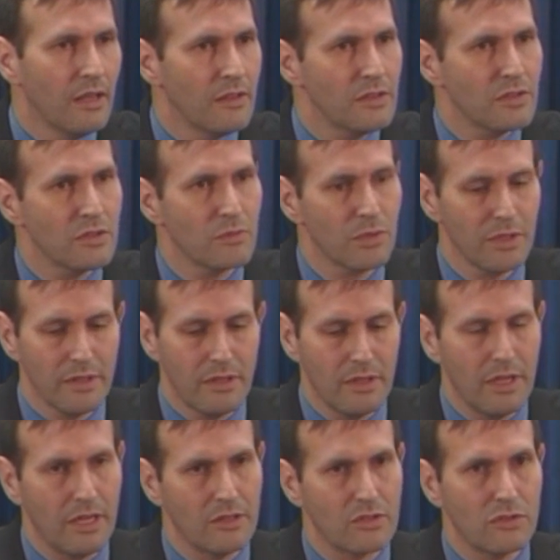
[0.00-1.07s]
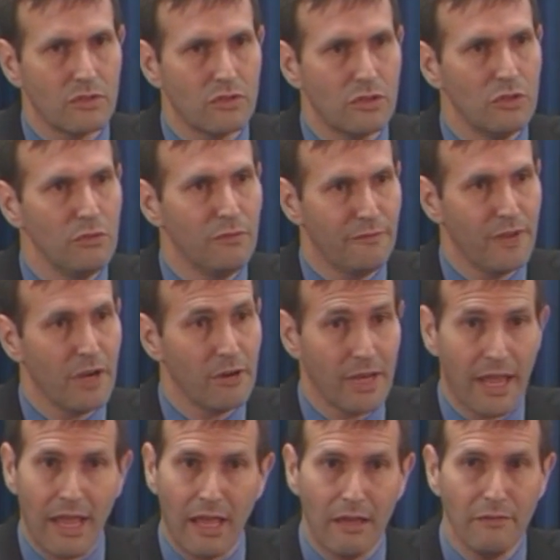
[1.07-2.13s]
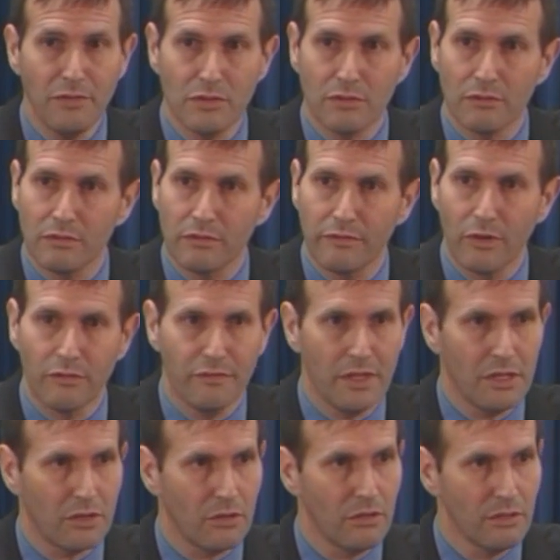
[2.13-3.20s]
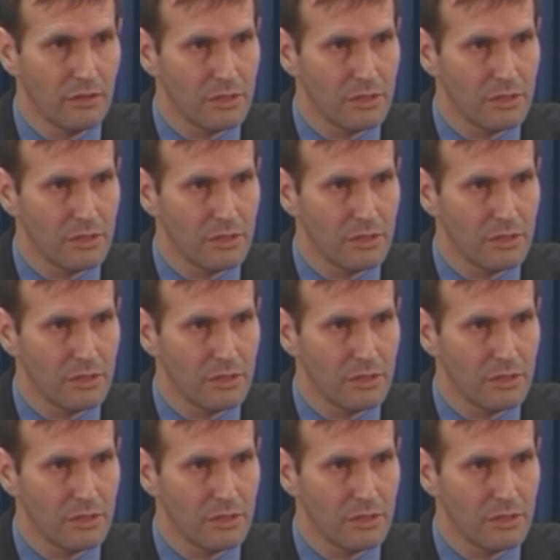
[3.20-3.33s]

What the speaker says: This is really, it's 2 fairing halves of our vehicle,